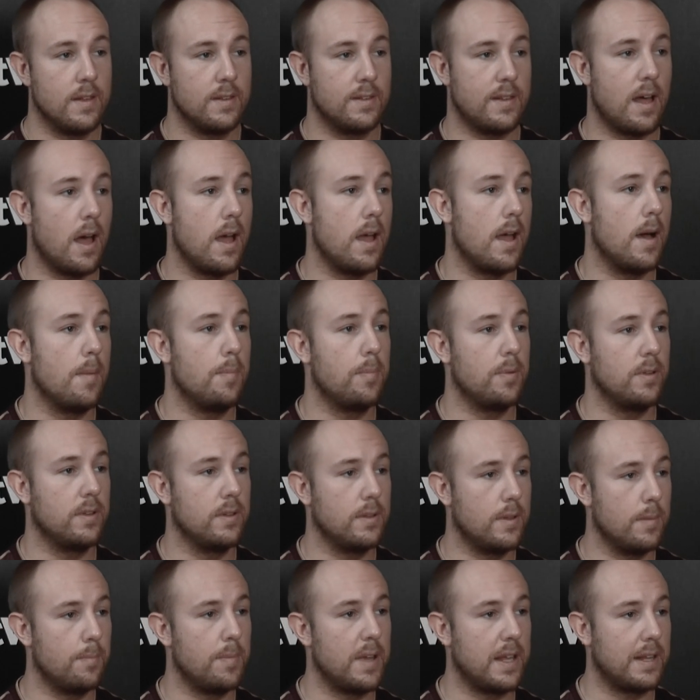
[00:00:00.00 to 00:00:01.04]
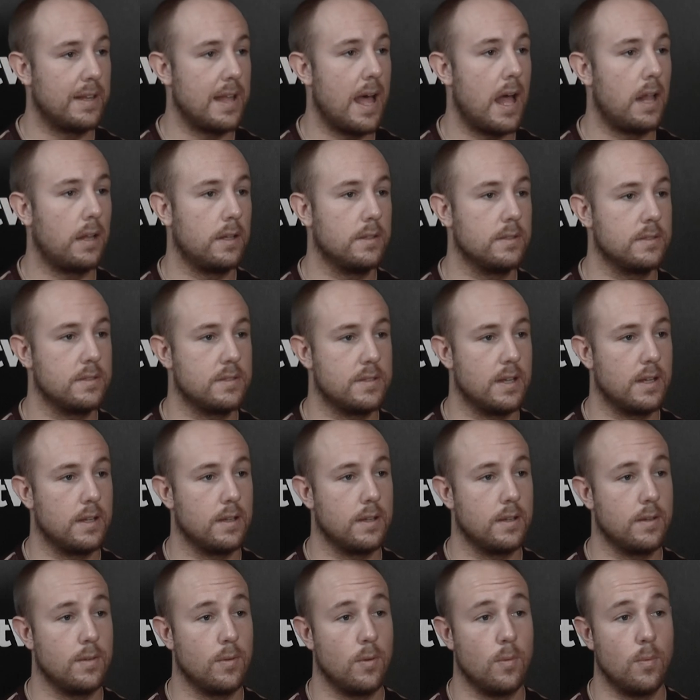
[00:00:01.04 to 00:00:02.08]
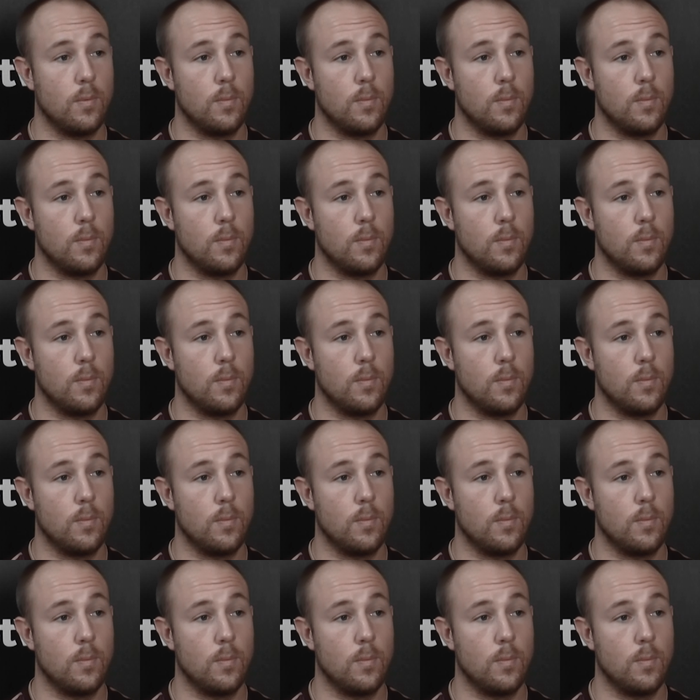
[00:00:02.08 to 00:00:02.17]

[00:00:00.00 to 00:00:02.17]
tie up the big talents, and